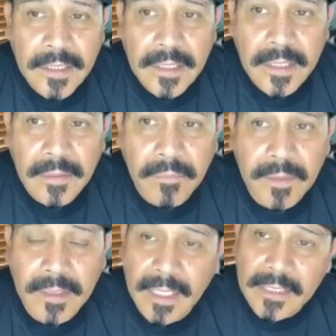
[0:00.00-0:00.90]
But
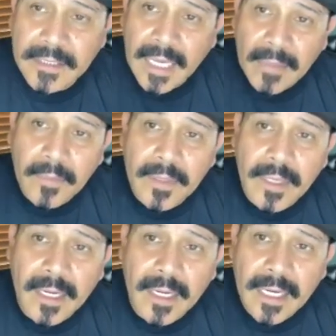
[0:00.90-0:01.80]
as time went on,
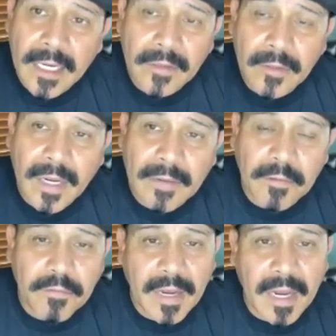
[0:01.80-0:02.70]
now, you know, I have a
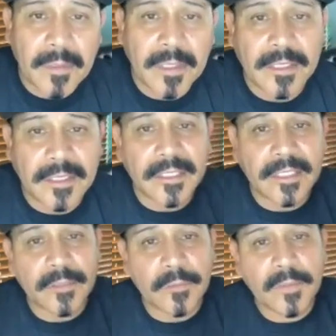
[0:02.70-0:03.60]
family. It's just because we,
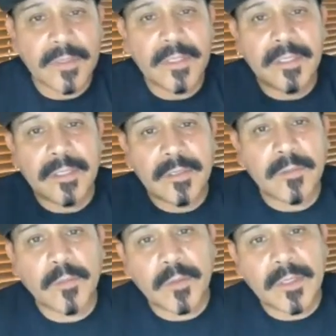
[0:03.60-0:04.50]
we're not just bad
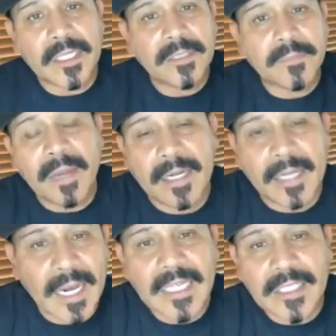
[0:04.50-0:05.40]
guys. You know, we, some
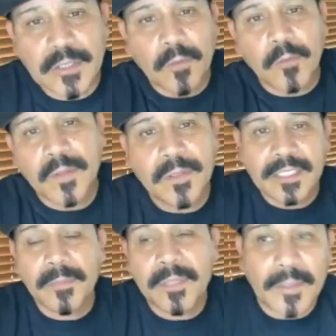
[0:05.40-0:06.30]
of the bad guys
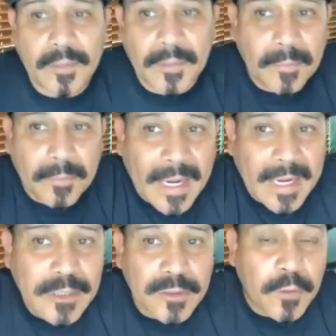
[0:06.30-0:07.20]
don't even know they're bad guys. They're
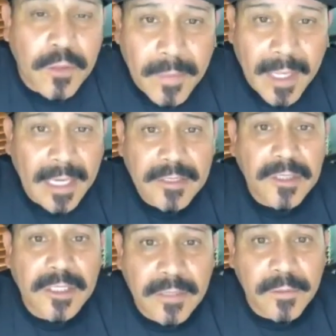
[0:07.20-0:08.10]
just living their
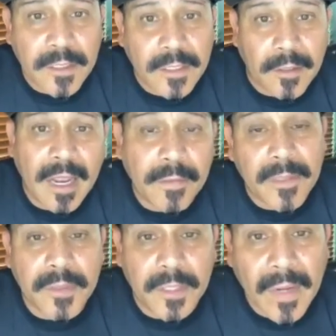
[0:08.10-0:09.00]
life the best way they know
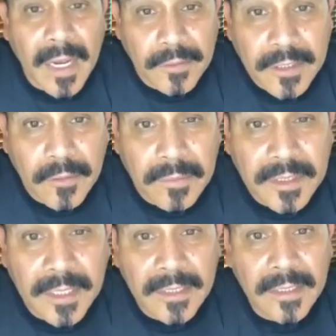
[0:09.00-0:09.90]
how. You dig what I'm saying?
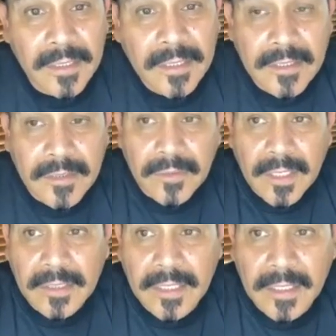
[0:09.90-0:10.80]
Right. So yeah,
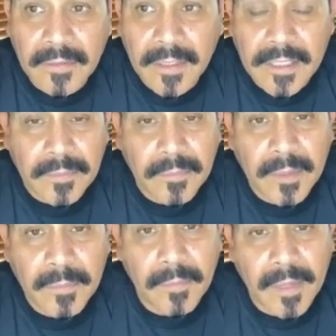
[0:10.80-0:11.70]
you're the guys that break,
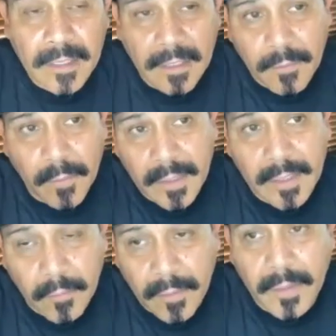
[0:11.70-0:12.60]
number. I love the way
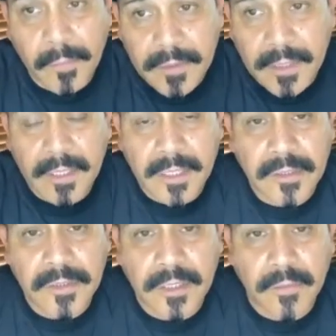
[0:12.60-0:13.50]
the way you presented it
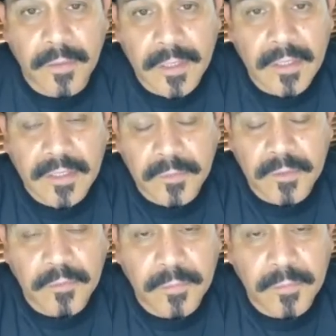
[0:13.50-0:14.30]
yourself right now. That's beautiful.